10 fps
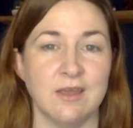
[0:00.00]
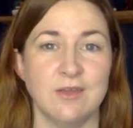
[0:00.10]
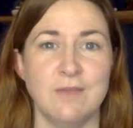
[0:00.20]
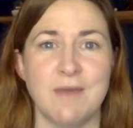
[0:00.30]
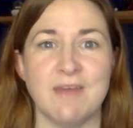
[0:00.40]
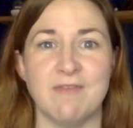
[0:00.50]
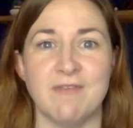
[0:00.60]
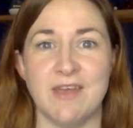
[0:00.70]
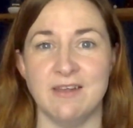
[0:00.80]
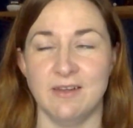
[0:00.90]
You might
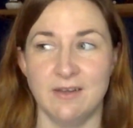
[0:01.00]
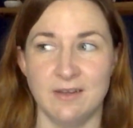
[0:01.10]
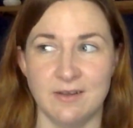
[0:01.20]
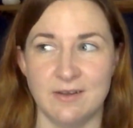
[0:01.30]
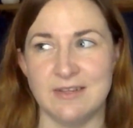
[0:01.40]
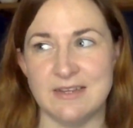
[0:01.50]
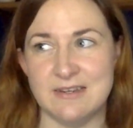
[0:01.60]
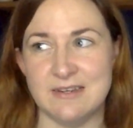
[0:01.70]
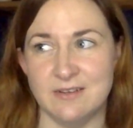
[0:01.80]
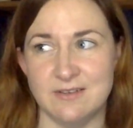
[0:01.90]
feel, they
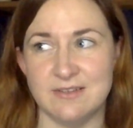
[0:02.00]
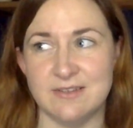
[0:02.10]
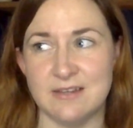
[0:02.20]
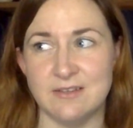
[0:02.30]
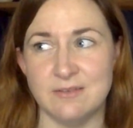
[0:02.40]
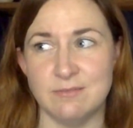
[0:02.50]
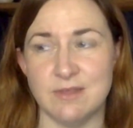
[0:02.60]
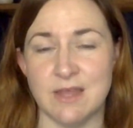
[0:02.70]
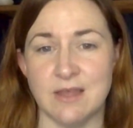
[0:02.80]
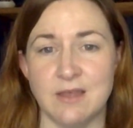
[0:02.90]
didn't understand
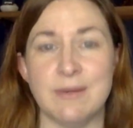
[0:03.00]
something,